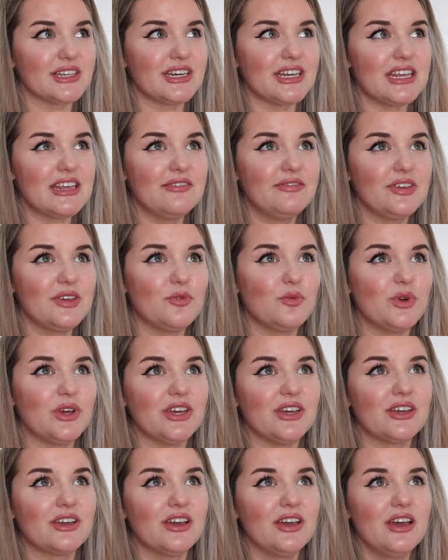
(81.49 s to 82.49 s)
an Eevee
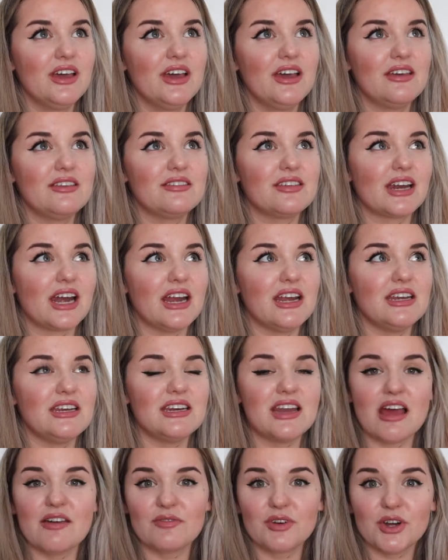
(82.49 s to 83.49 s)
wig that I
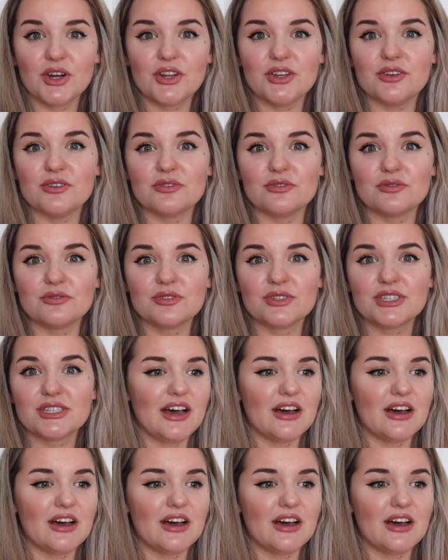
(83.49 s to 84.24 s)
never use.